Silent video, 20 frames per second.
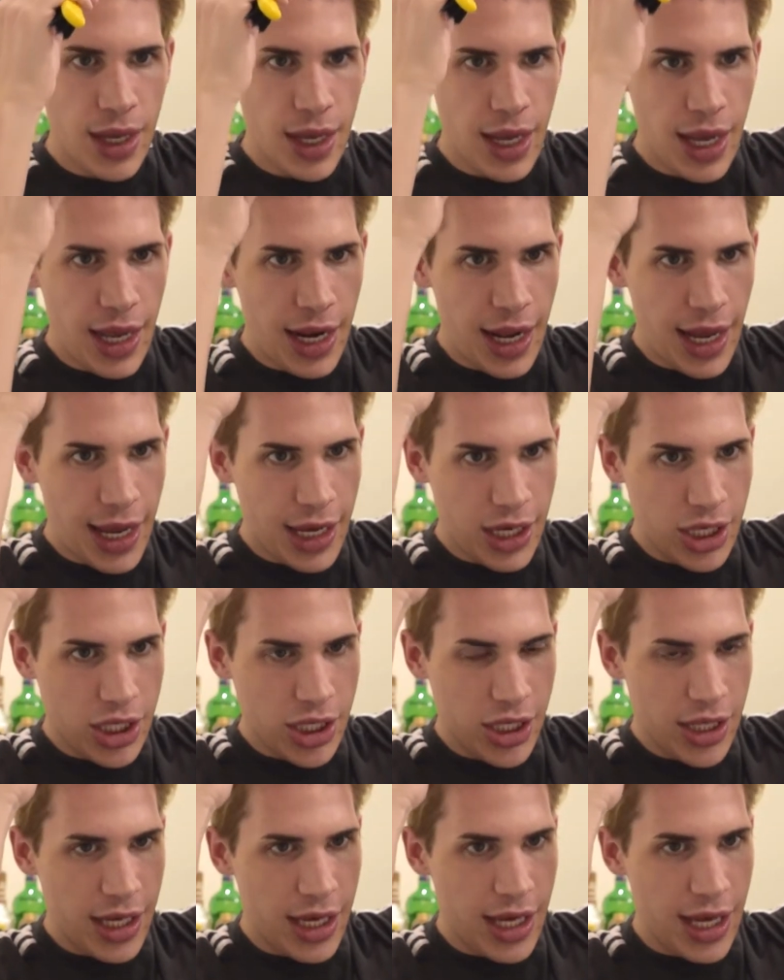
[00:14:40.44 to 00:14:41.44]
And
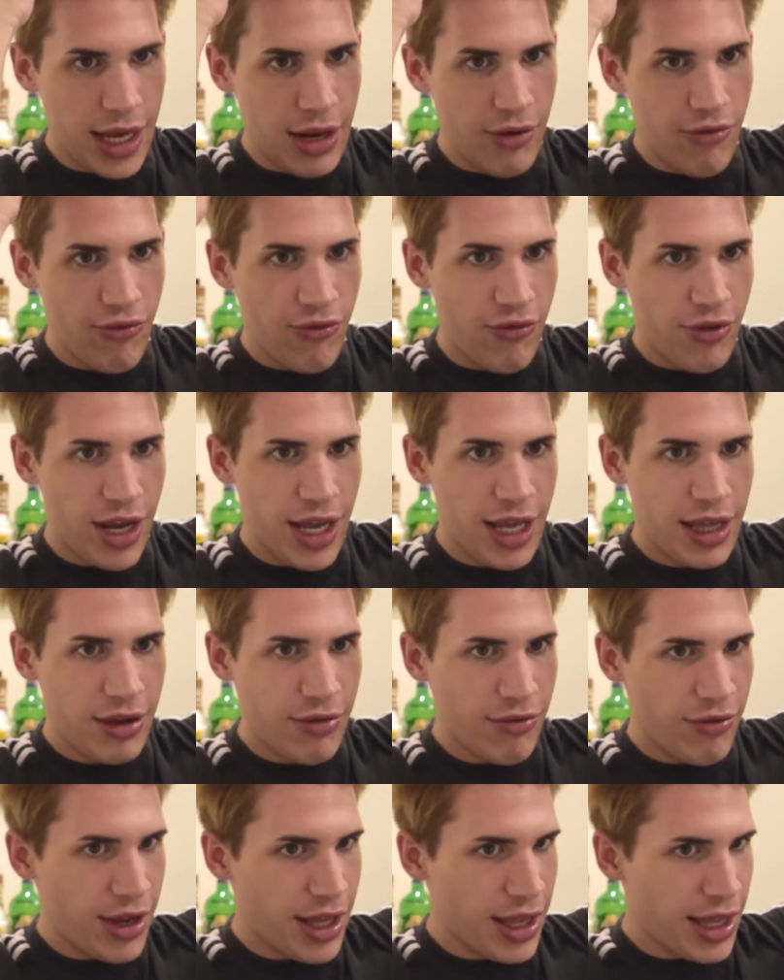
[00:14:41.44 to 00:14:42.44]
actually it
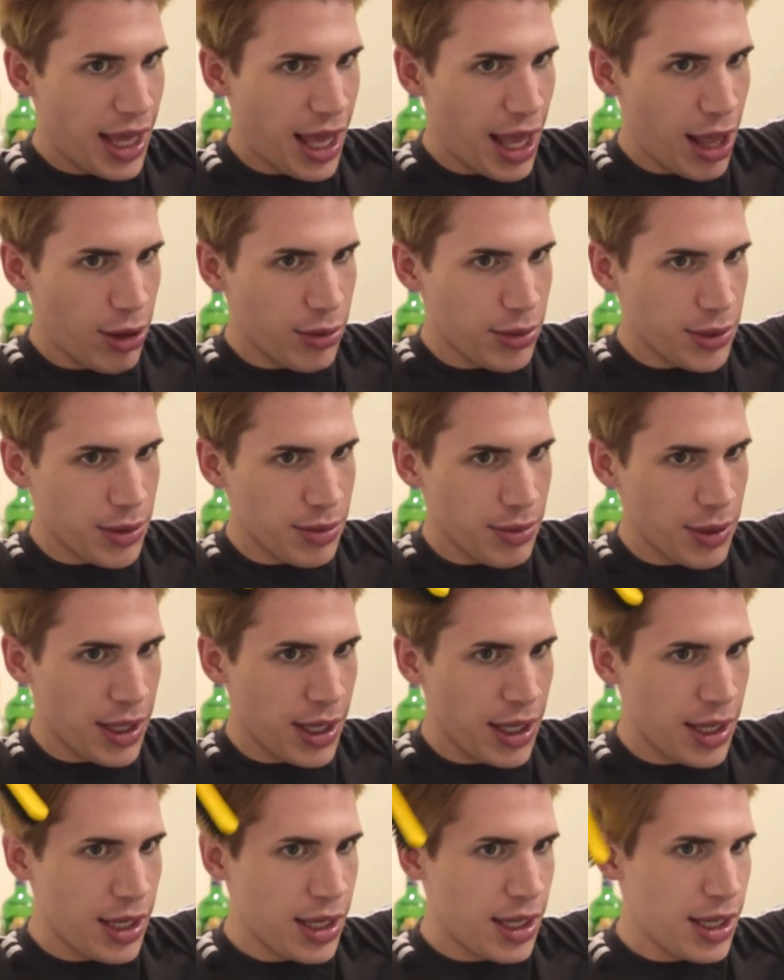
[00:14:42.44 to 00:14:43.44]
really helps
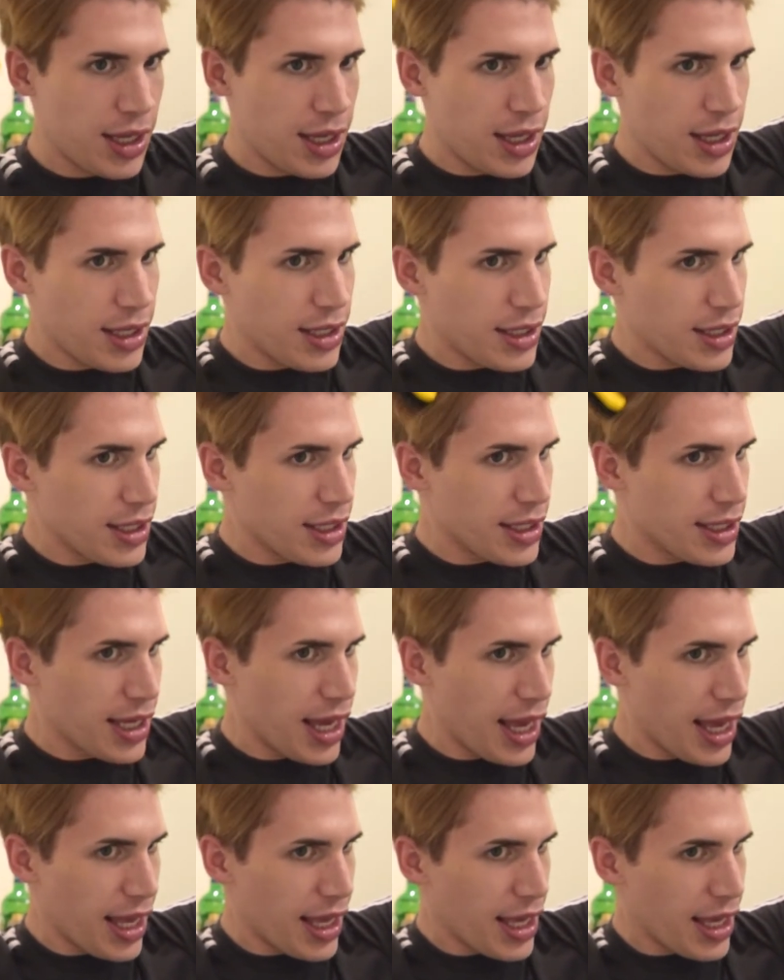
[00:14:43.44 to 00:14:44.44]
me to
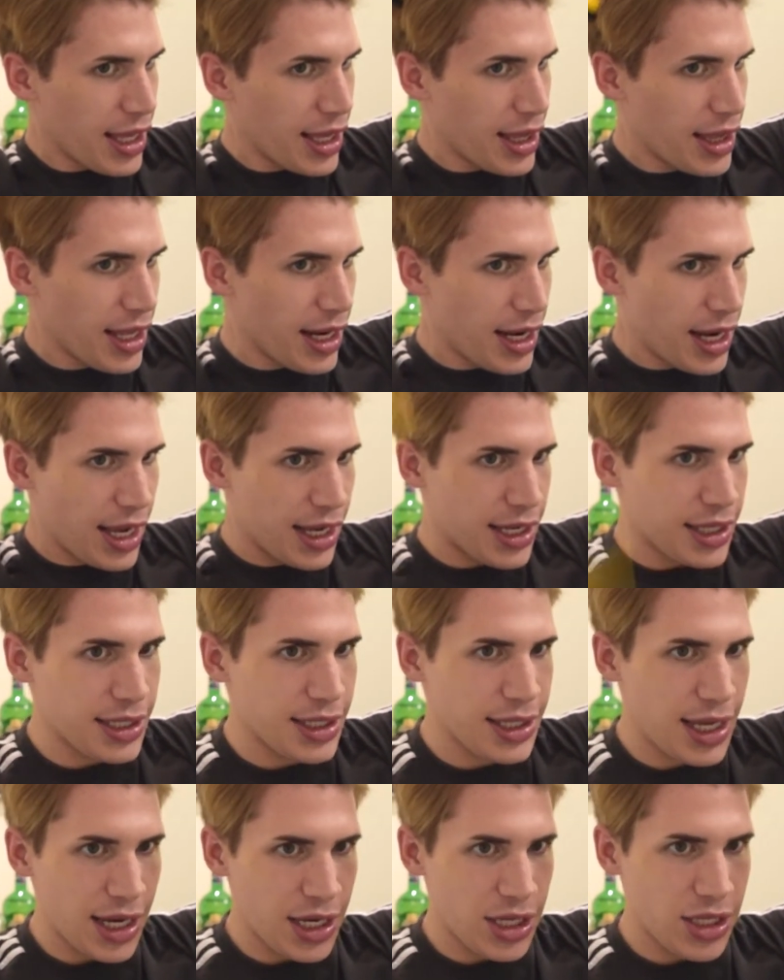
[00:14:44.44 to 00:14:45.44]
take the next
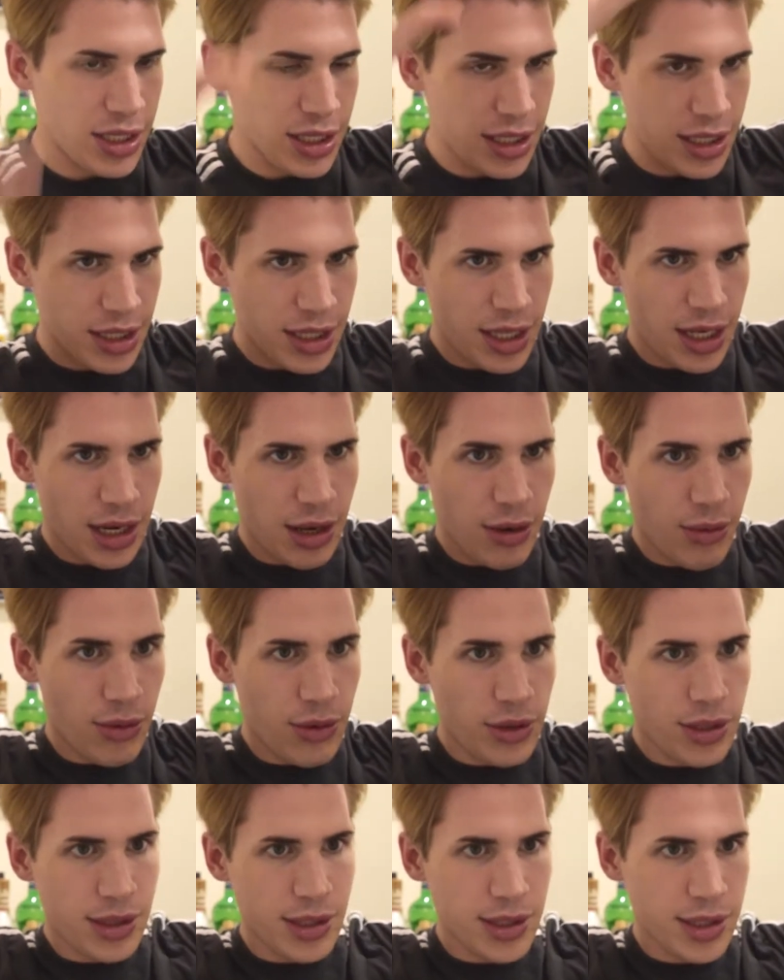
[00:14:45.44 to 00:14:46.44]
section that I
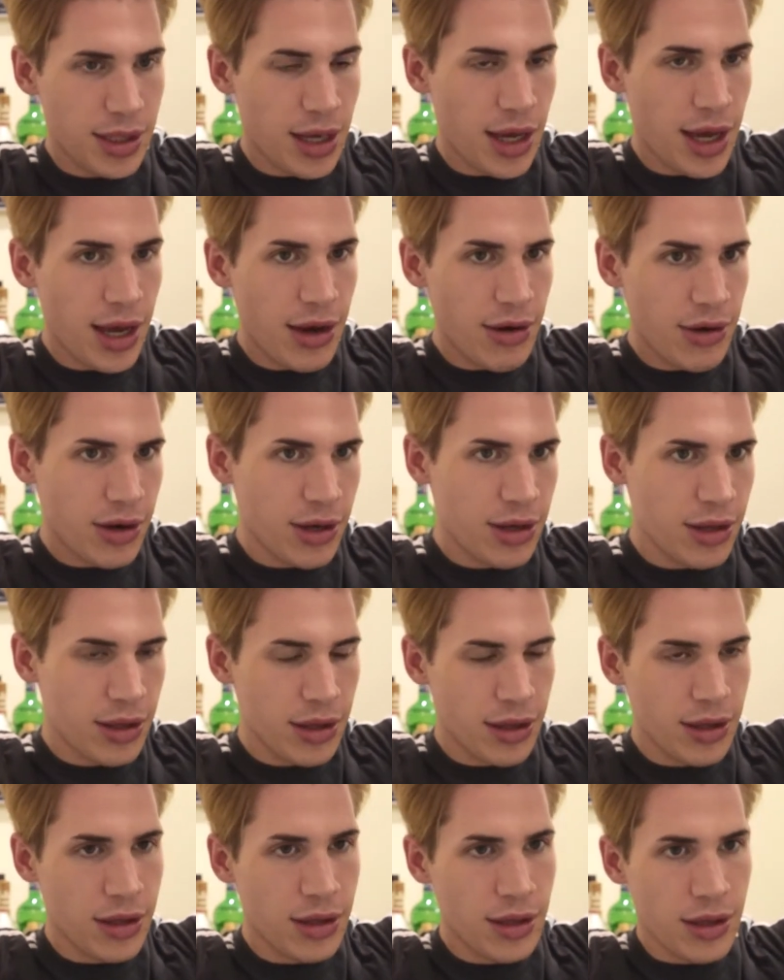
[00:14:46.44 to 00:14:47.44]
want to iron.
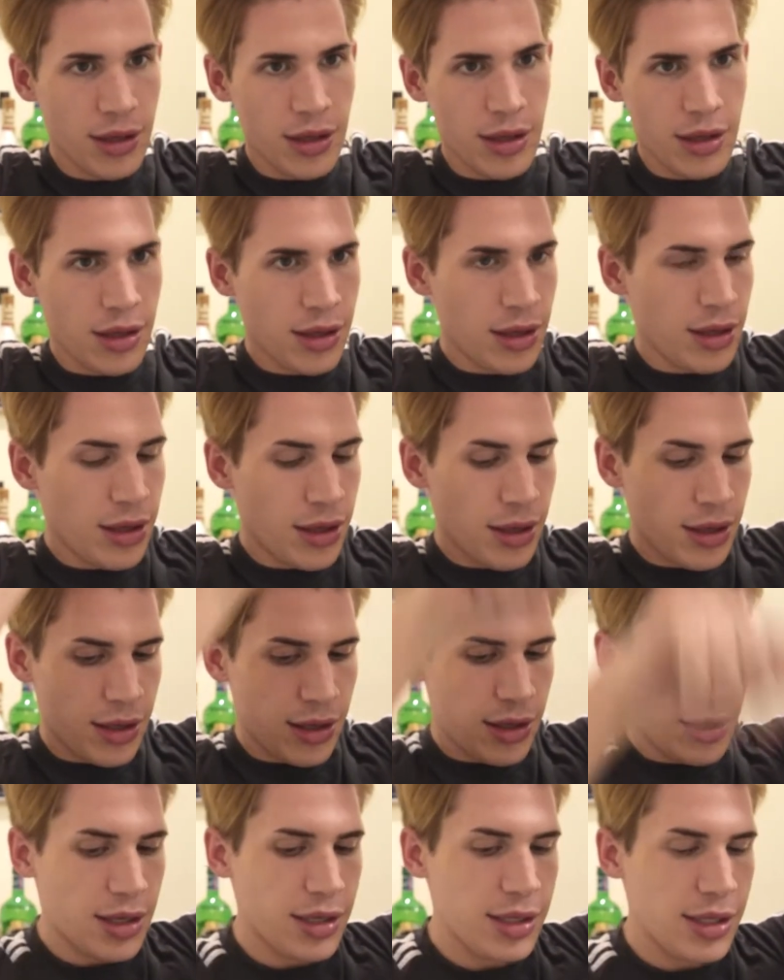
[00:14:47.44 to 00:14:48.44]

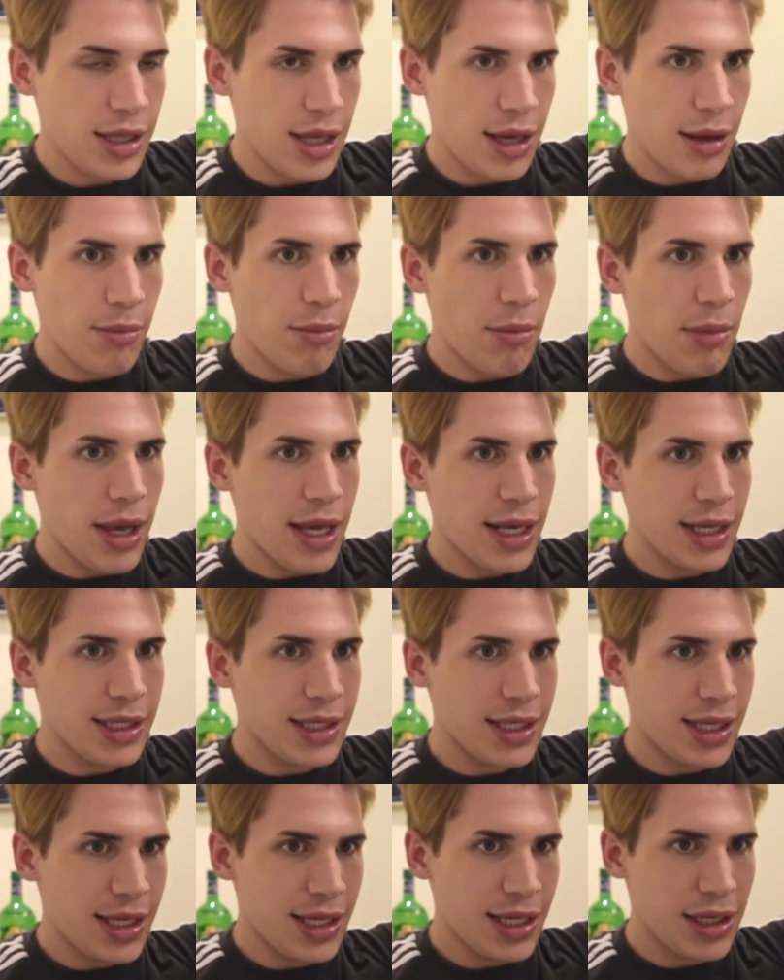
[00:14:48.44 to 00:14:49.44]
Isn't that
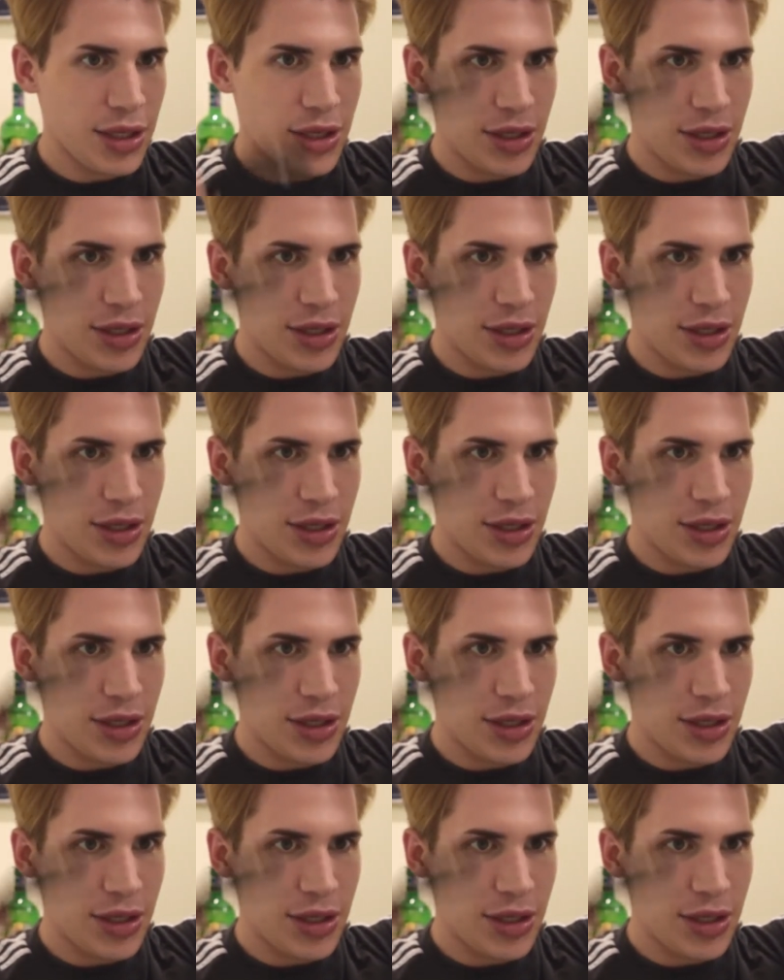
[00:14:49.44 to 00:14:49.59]
amazing?